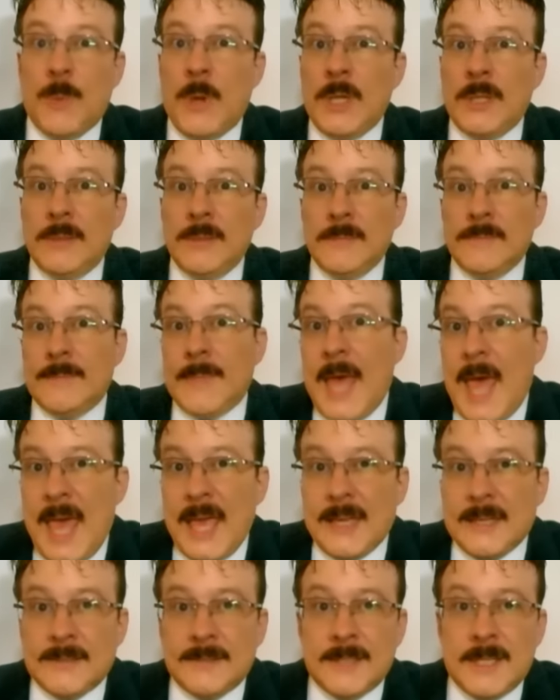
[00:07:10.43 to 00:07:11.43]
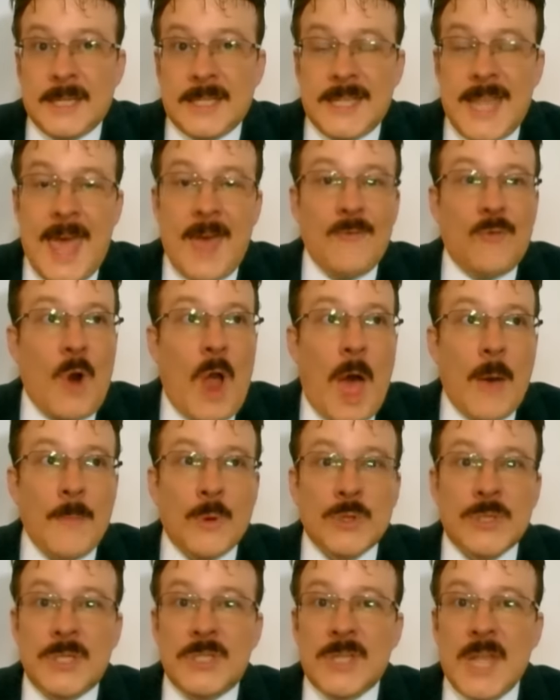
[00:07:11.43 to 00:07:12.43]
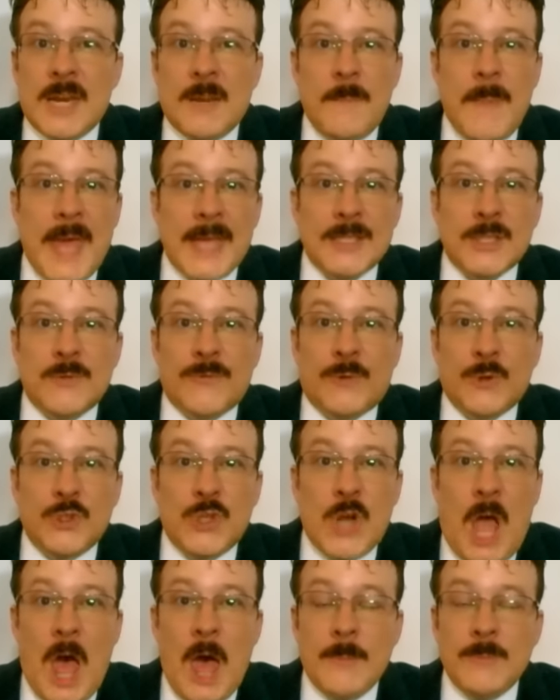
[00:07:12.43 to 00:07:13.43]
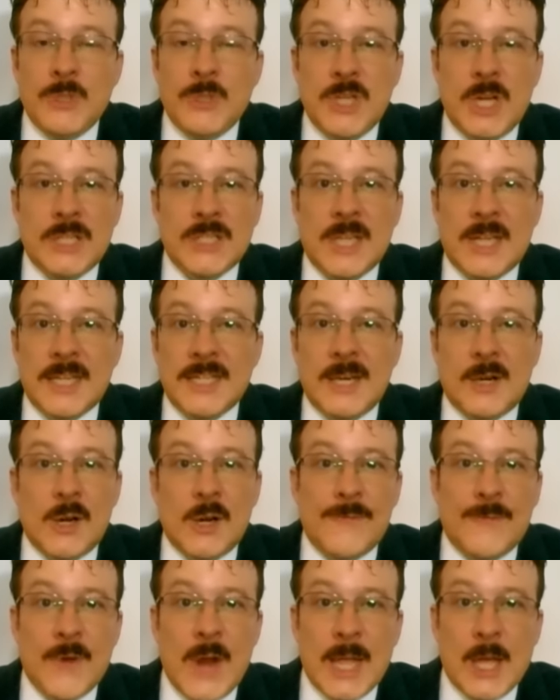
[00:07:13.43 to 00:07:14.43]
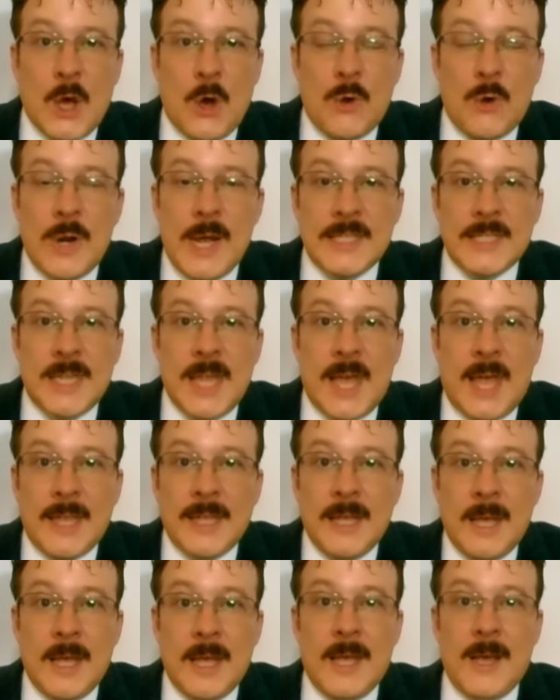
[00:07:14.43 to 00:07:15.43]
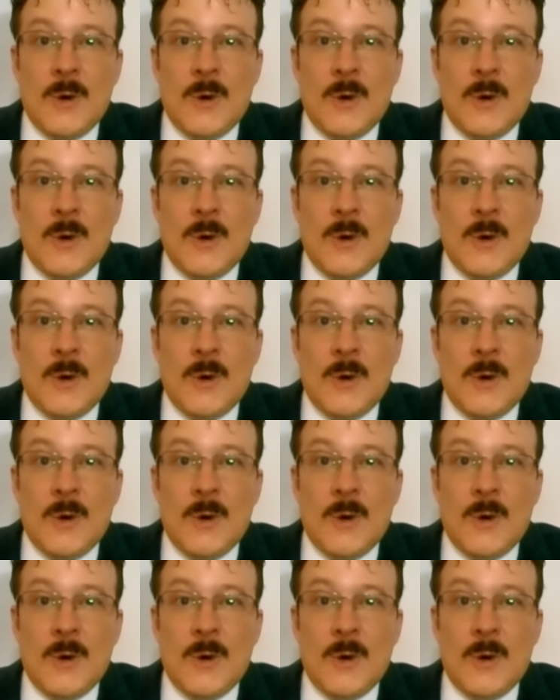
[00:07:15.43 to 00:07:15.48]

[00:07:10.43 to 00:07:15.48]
But hey, Dave Roberts has done a masterful job, just like Terry Francona has done,